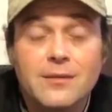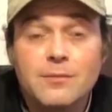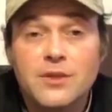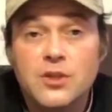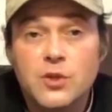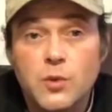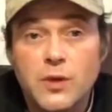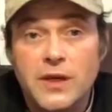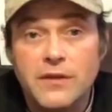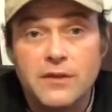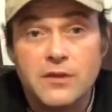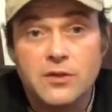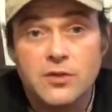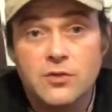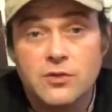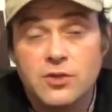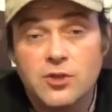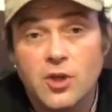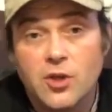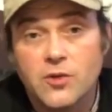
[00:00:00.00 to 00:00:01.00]
between the
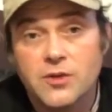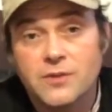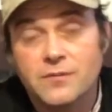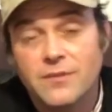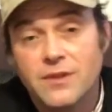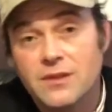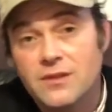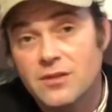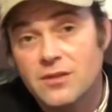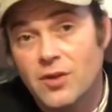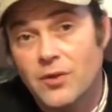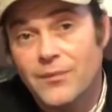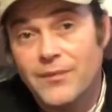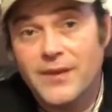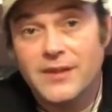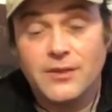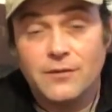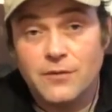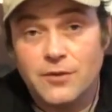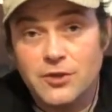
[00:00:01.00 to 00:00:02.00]
2 shows. So
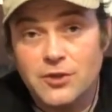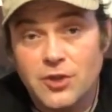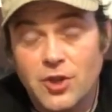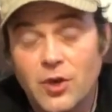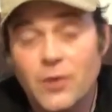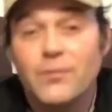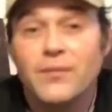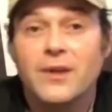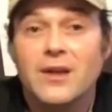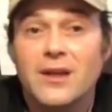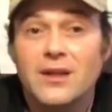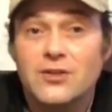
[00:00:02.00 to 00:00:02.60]
it's the first show.